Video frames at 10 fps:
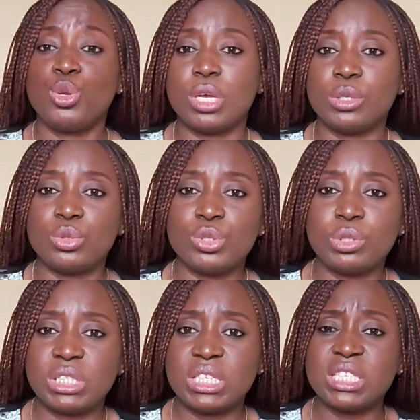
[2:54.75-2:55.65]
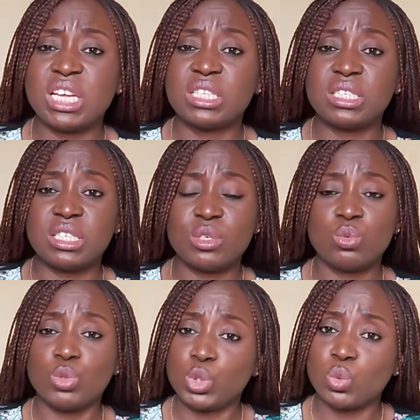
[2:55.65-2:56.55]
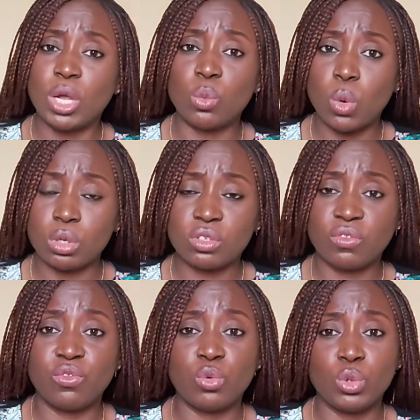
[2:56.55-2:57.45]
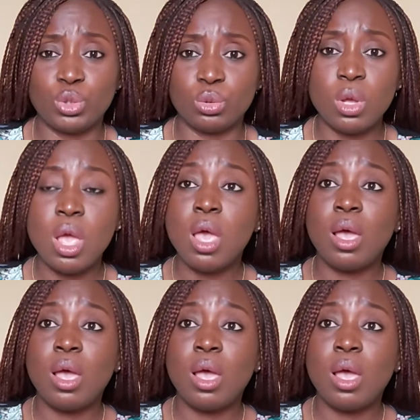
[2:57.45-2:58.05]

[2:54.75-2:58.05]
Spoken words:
you can do your research and see which one works for you.